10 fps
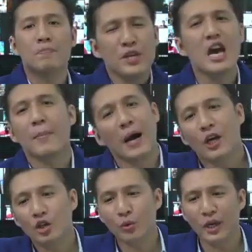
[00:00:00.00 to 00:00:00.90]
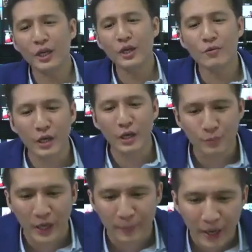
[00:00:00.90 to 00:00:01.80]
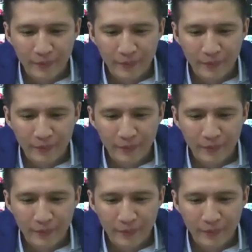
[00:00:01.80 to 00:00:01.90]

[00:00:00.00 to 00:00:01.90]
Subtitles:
Piama, Shwilly Yonkin of Piama.